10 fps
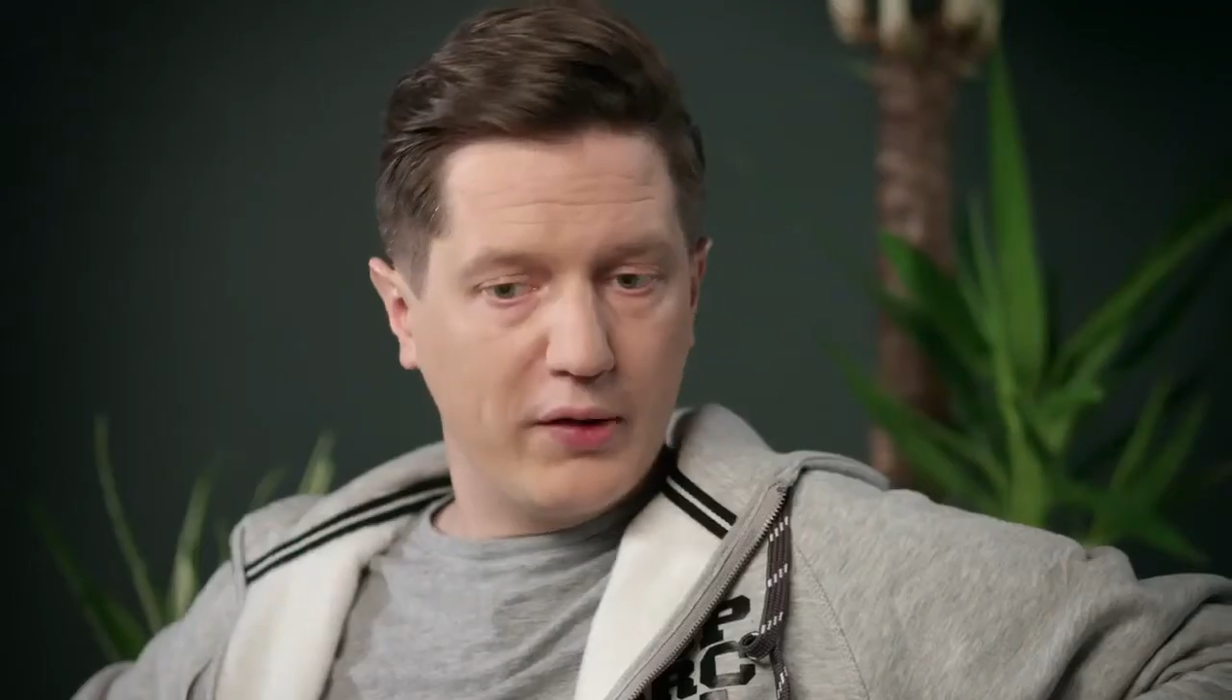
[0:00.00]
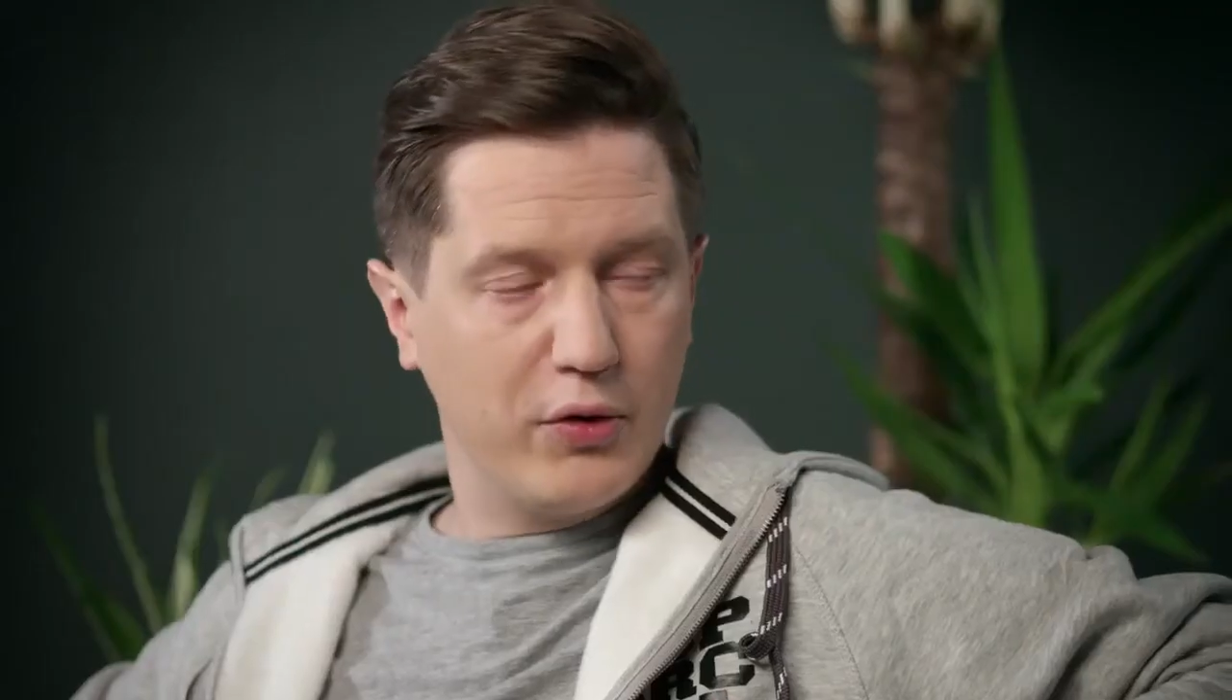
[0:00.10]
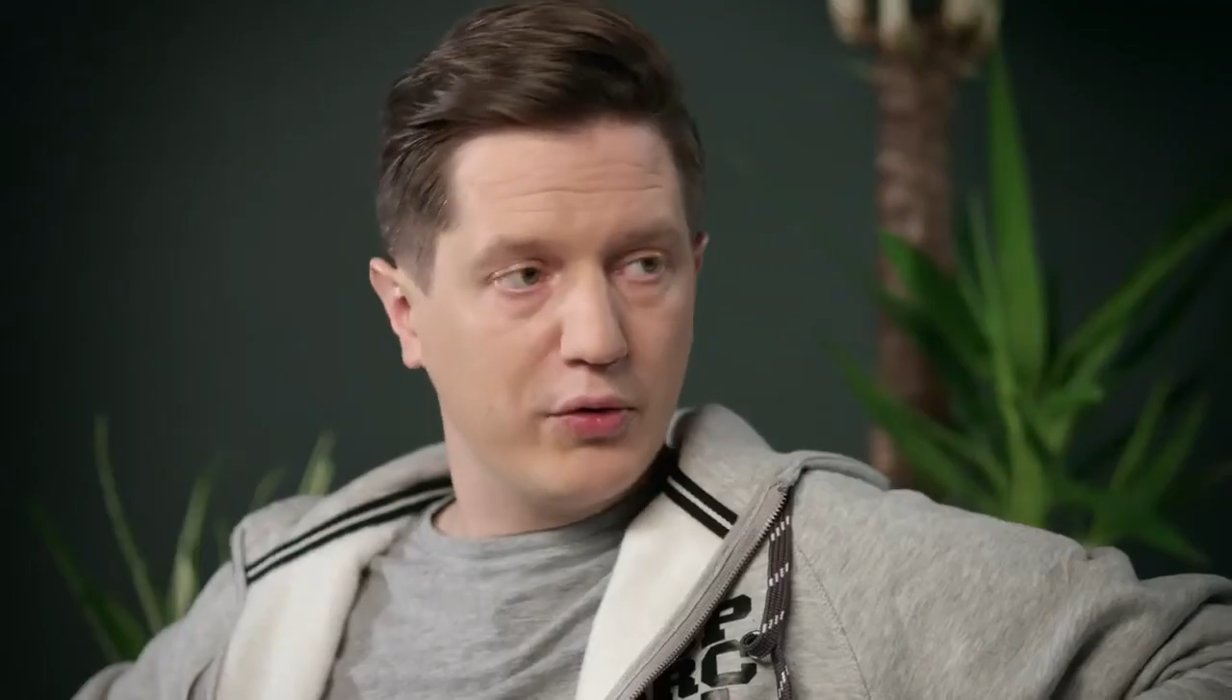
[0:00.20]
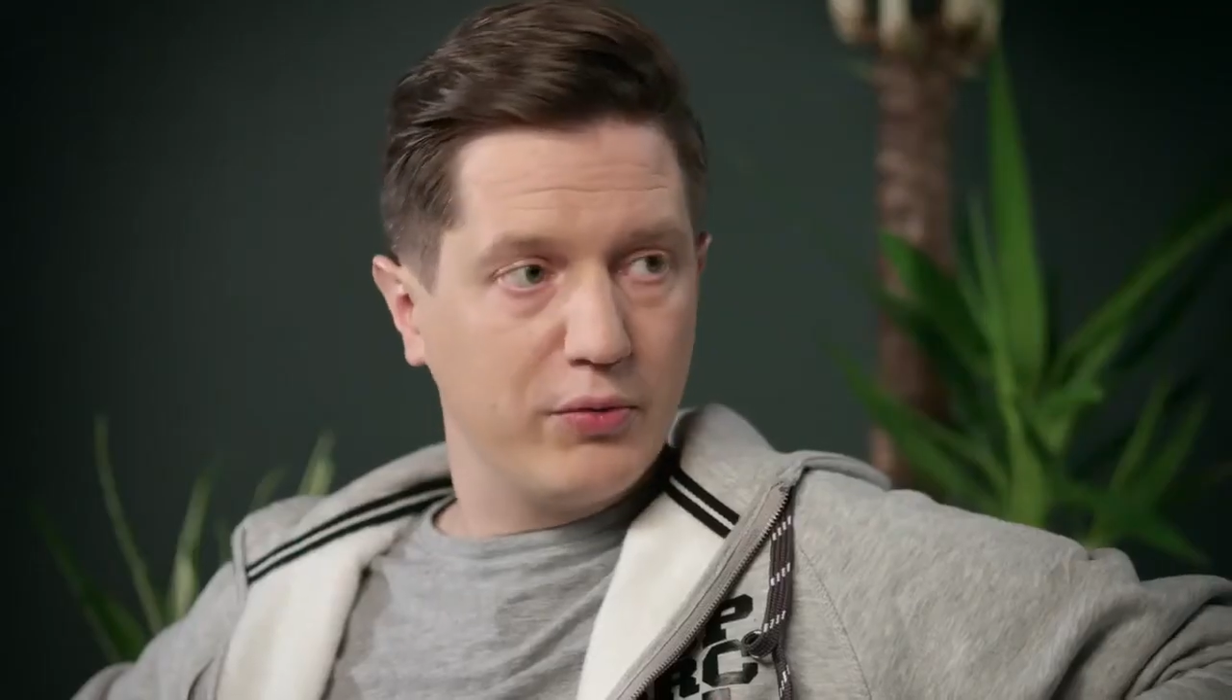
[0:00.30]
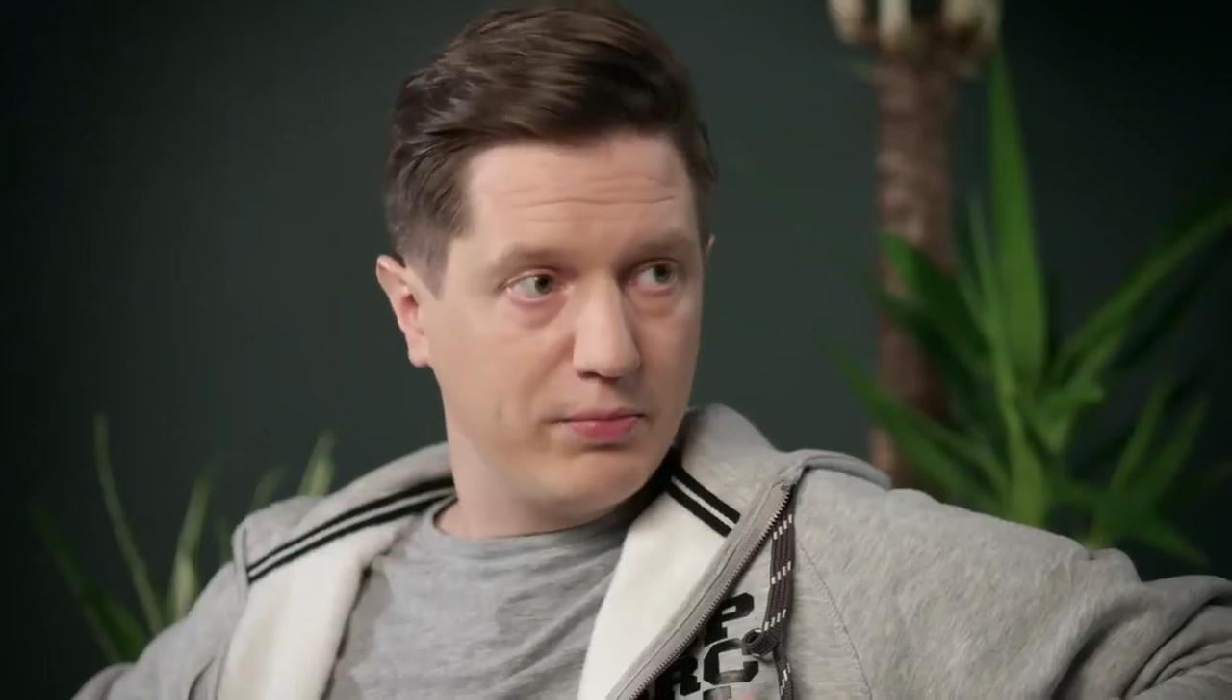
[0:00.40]

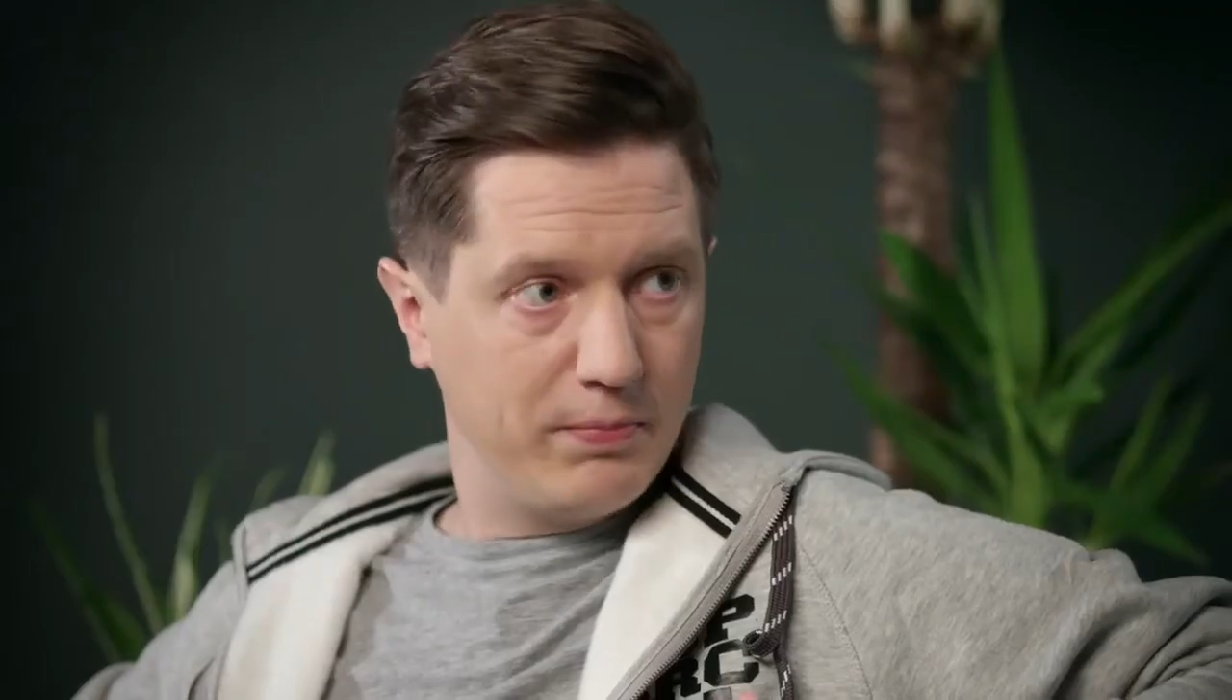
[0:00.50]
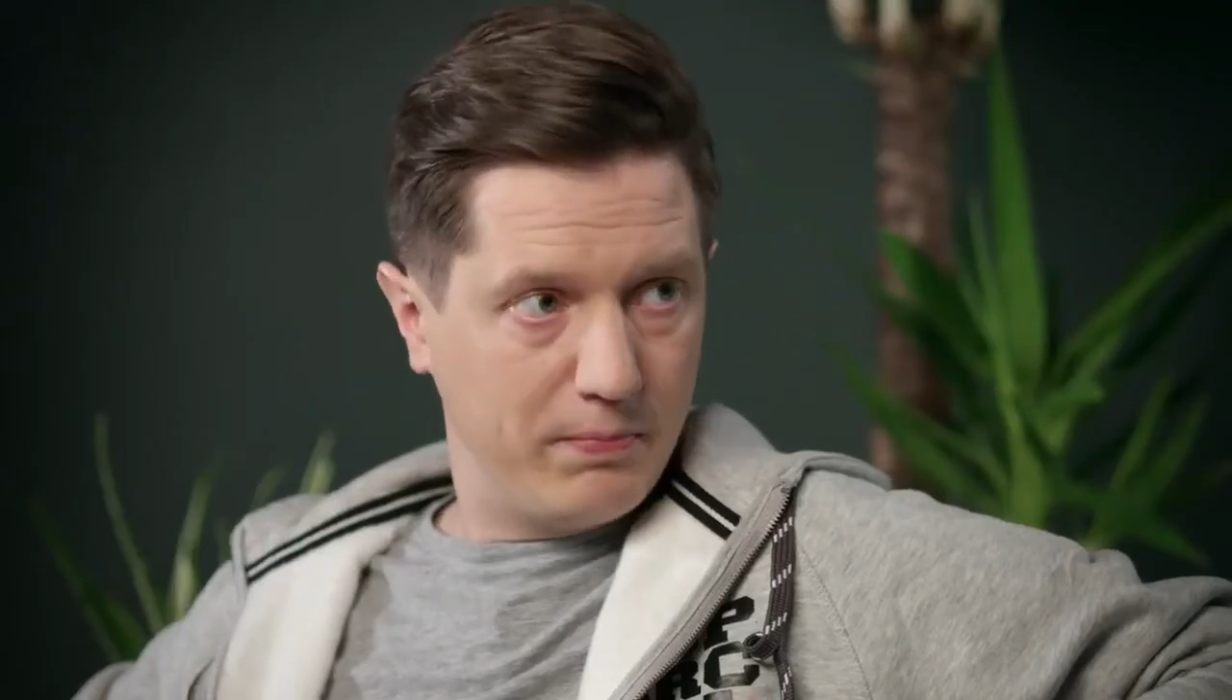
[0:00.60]
other